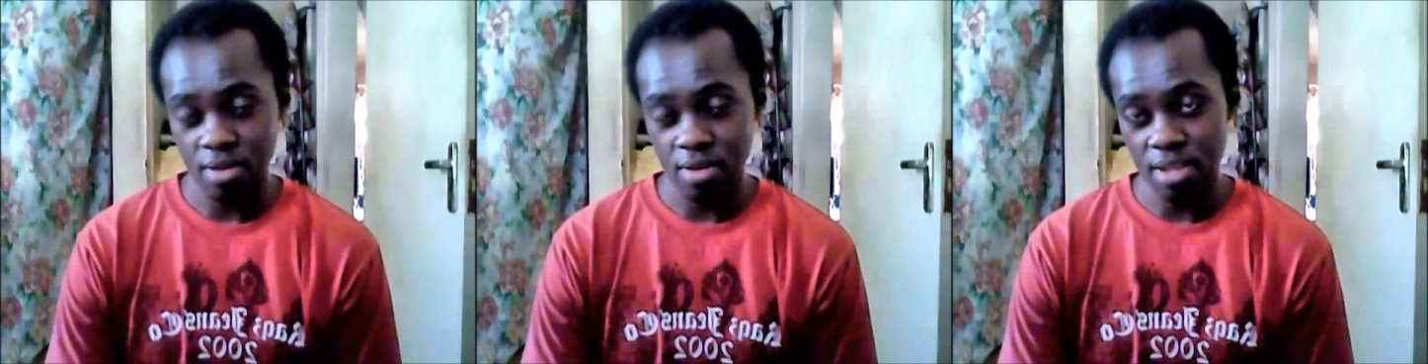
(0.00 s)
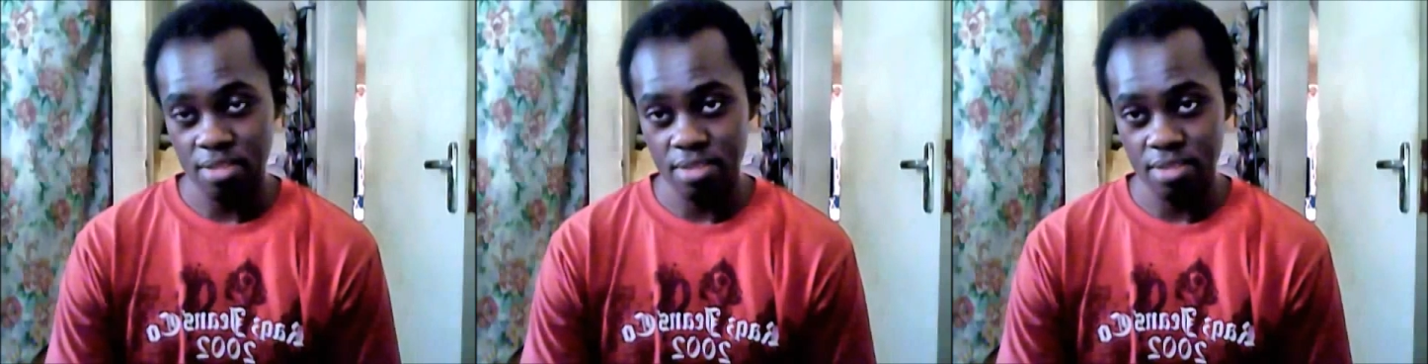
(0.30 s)

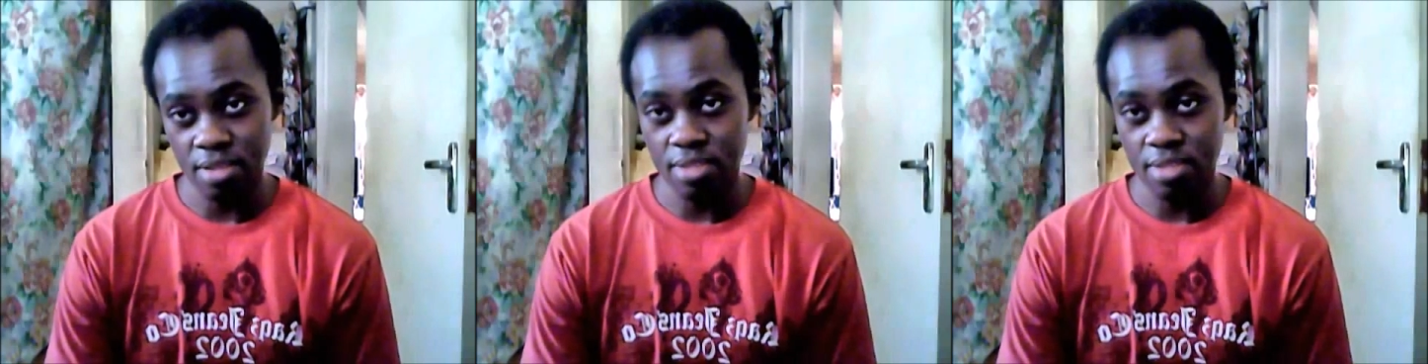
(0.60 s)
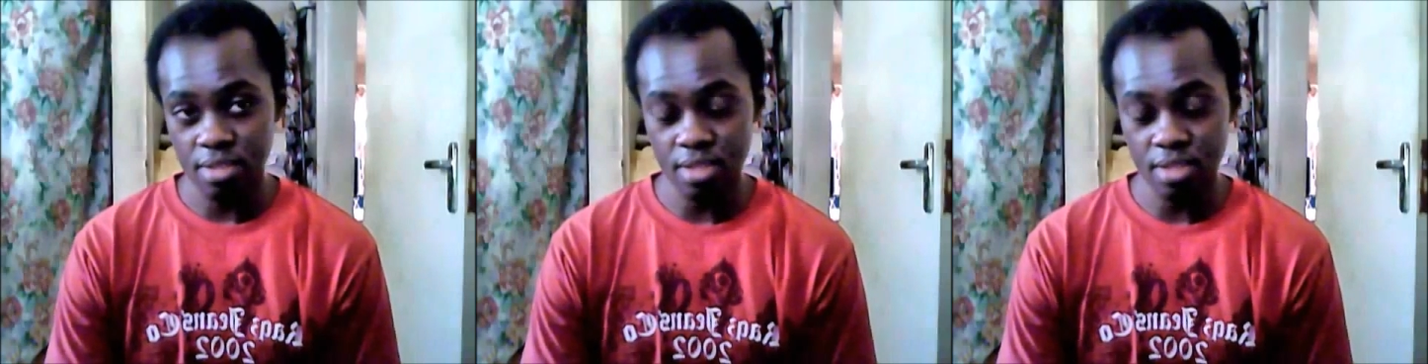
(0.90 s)
that's
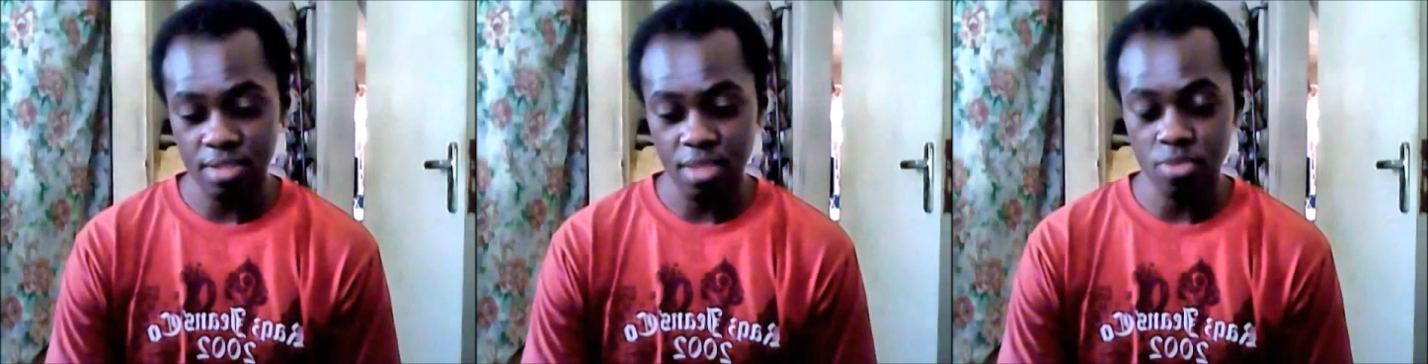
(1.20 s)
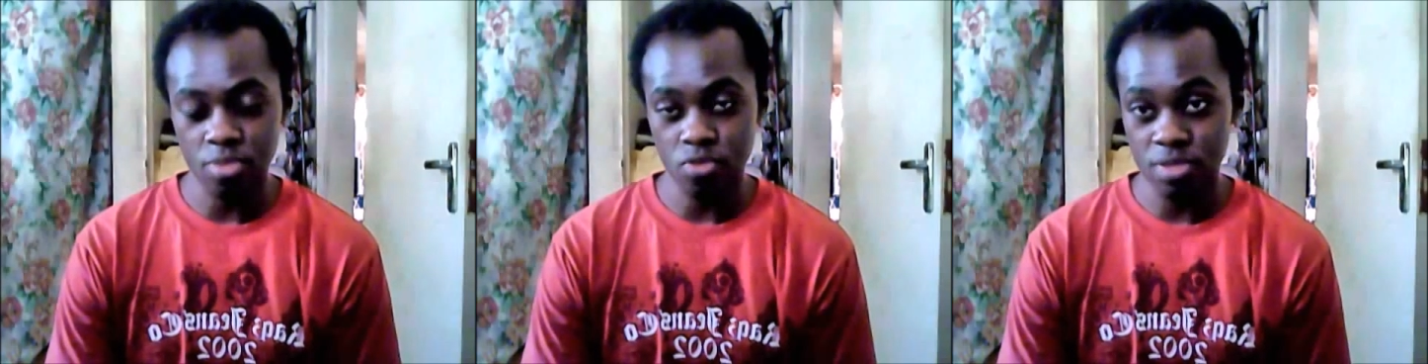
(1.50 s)

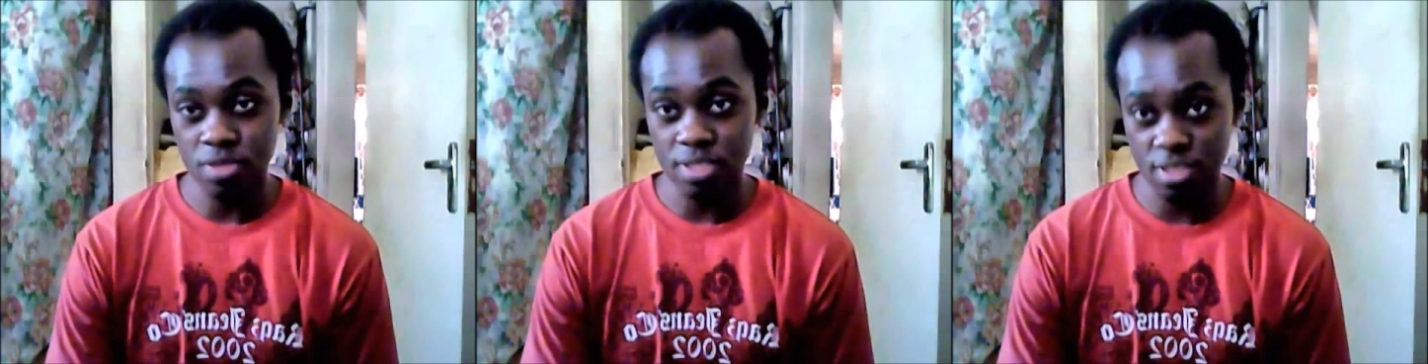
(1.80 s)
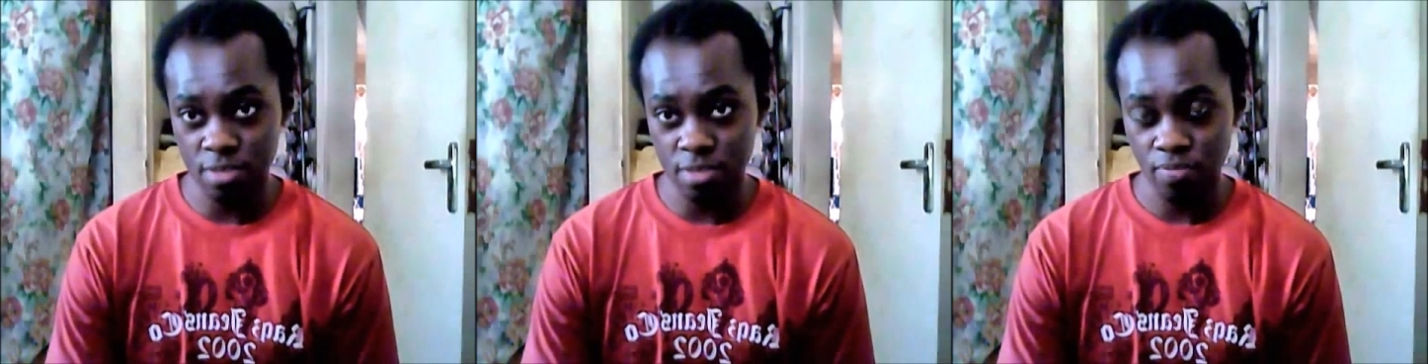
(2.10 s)
able to
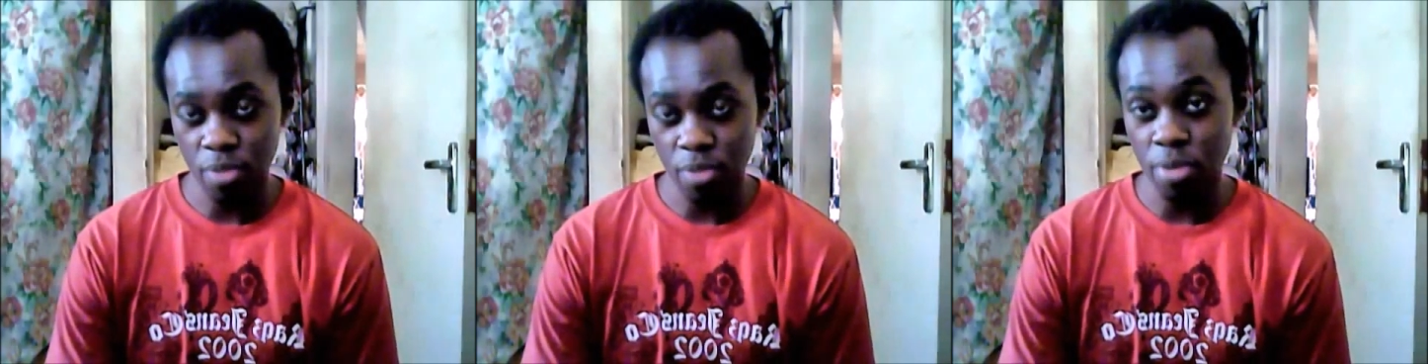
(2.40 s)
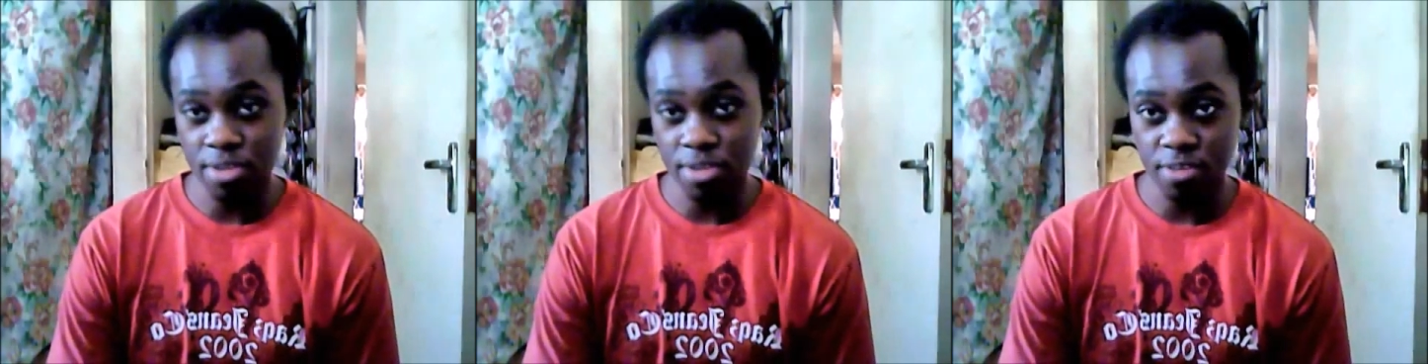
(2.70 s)
resist the
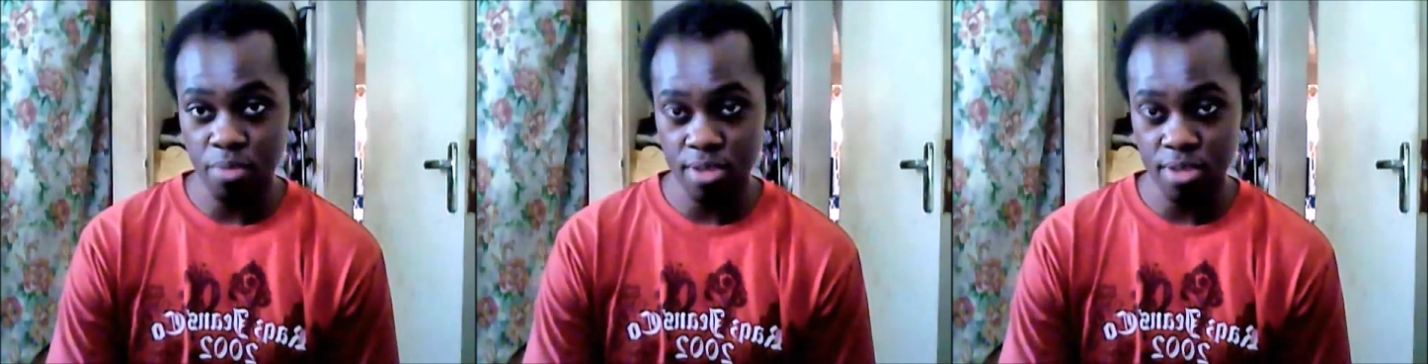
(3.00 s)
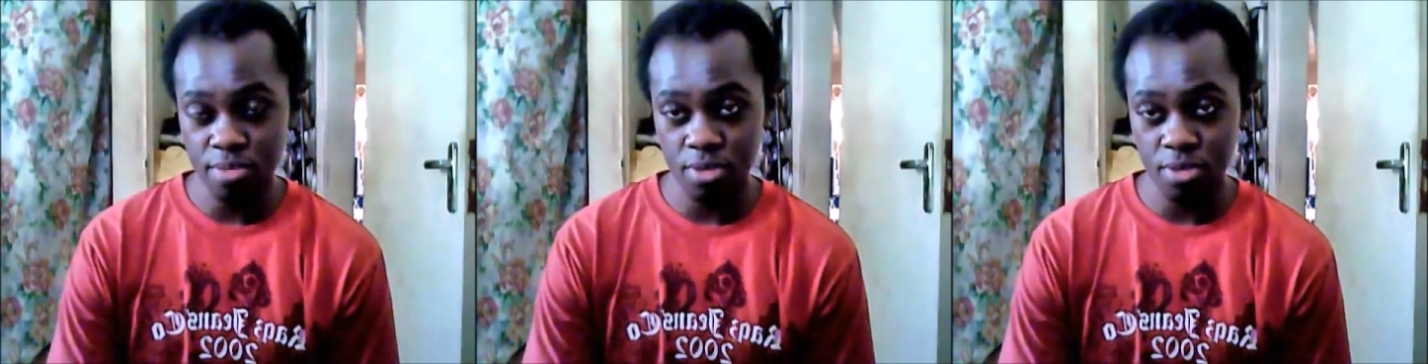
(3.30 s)
poison of
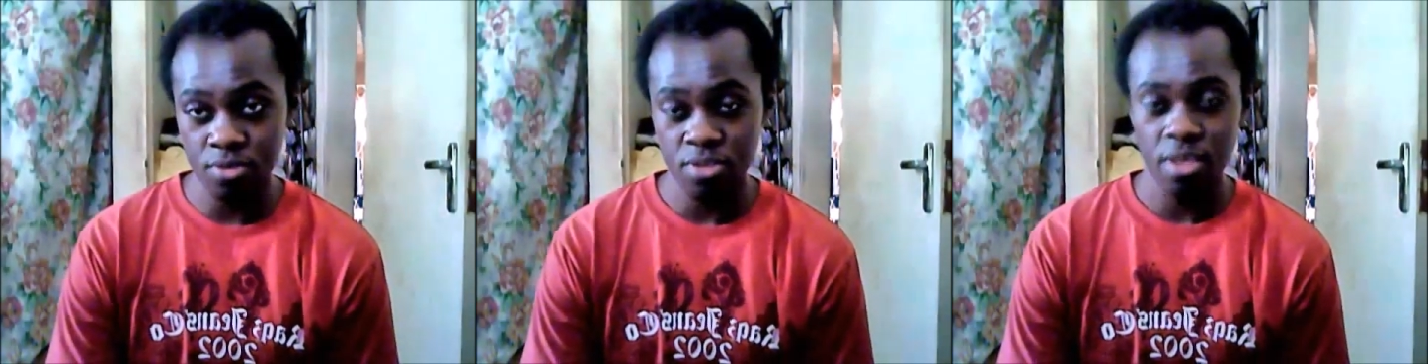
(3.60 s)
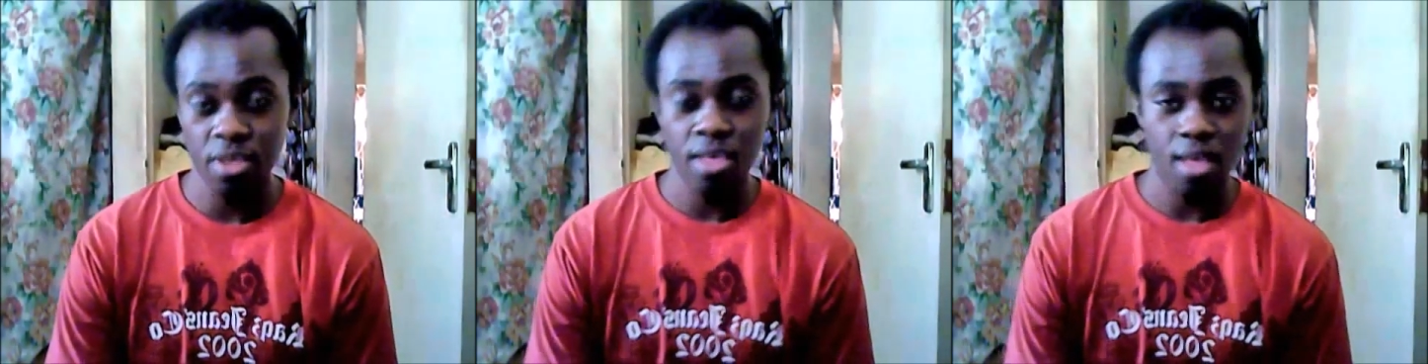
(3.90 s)
poison meadows,
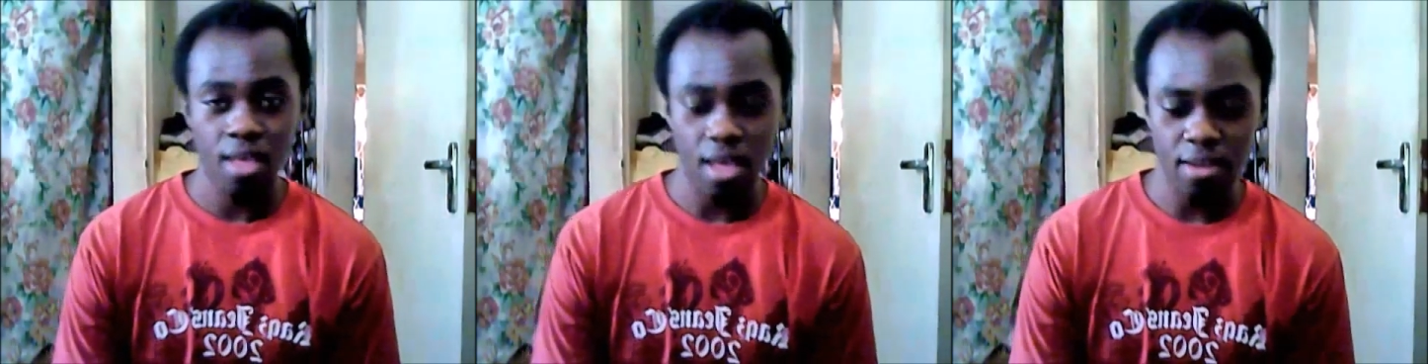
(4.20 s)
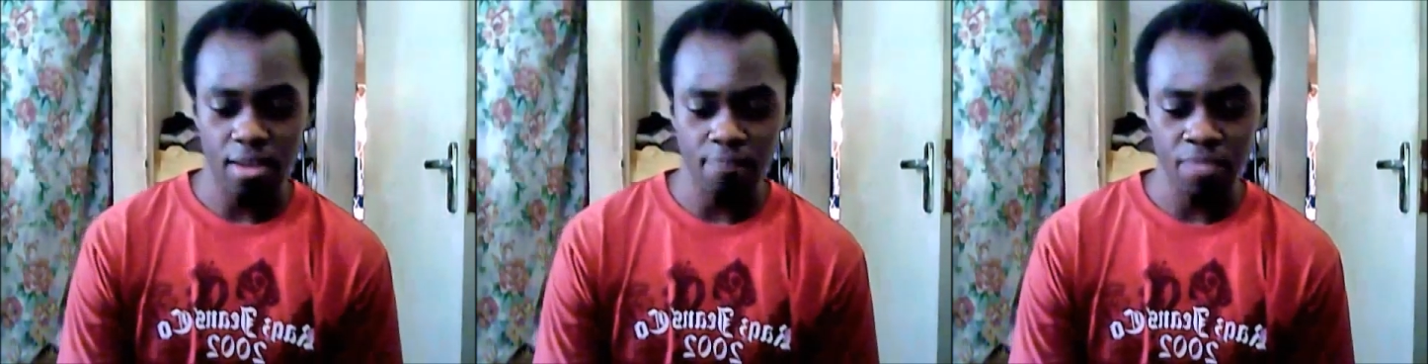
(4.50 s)

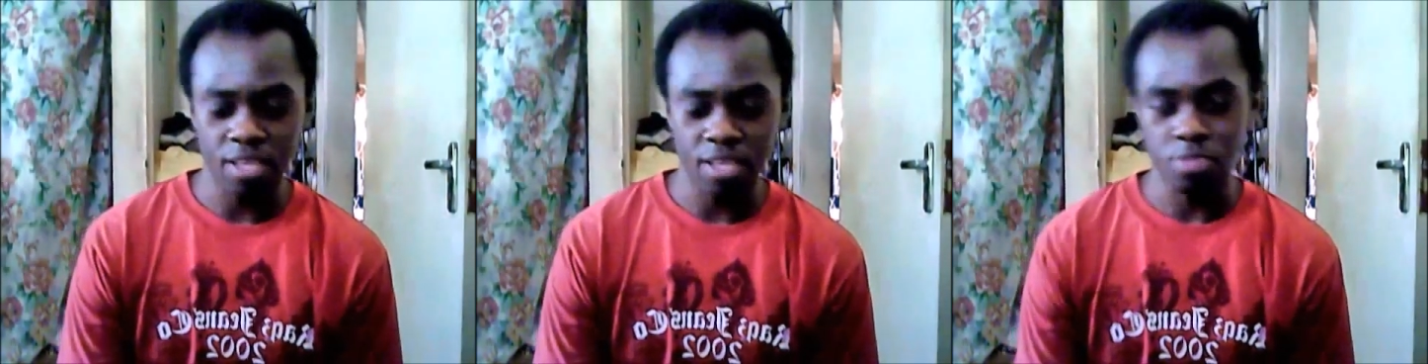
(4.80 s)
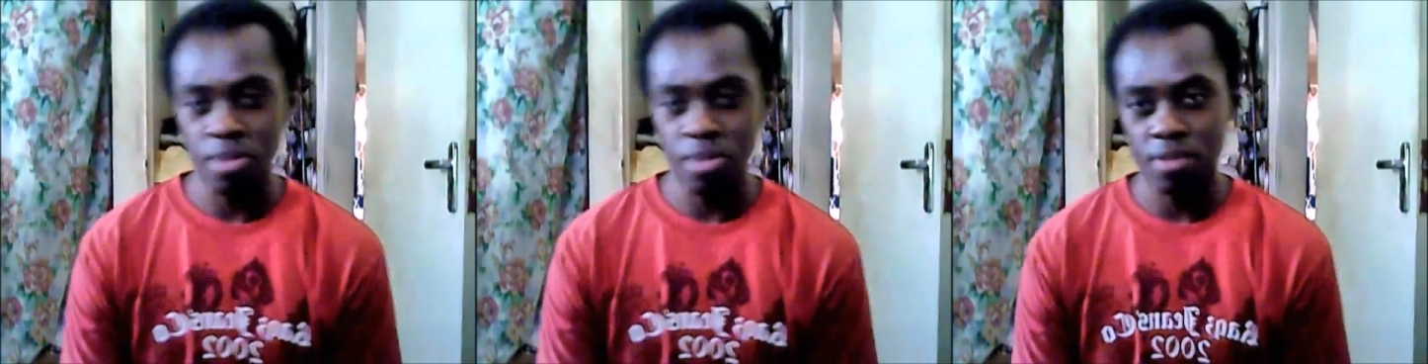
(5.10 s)
and his
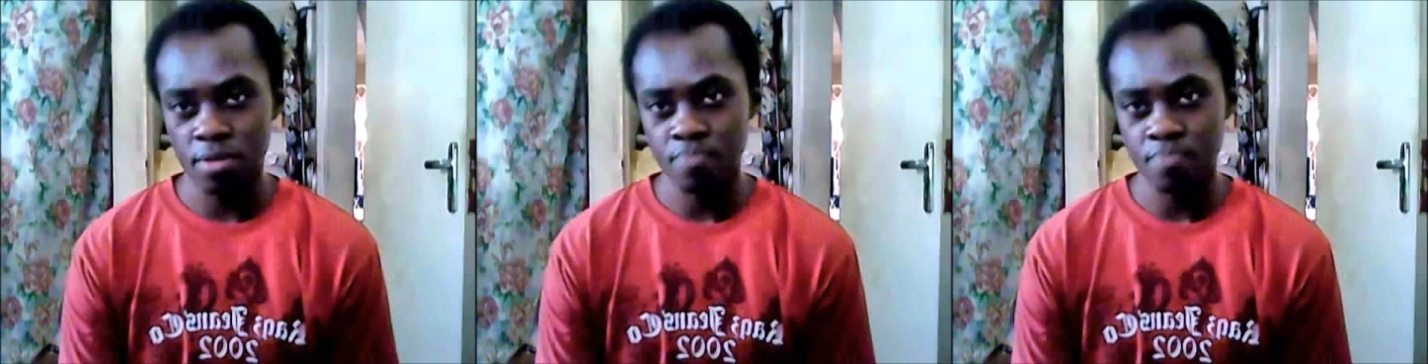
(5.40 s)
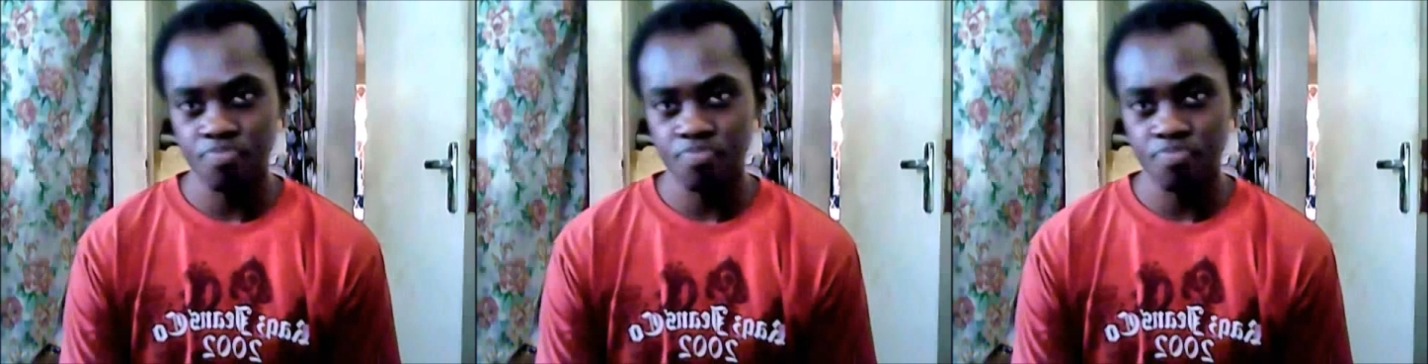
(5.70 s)
partner